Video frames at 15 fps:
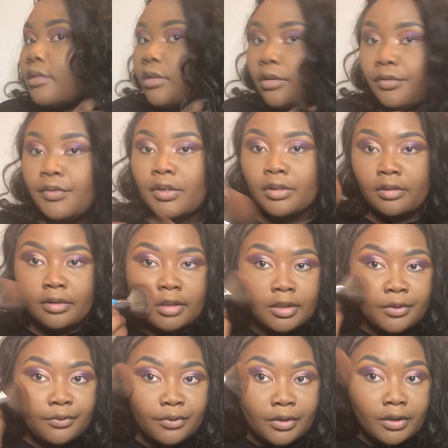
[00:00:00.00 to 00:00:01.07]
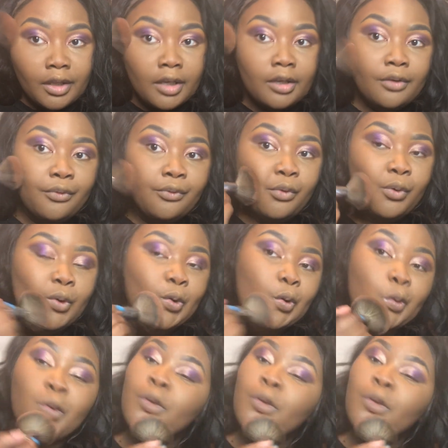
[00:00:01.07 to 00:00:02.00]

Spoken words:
So if you're looking for like a full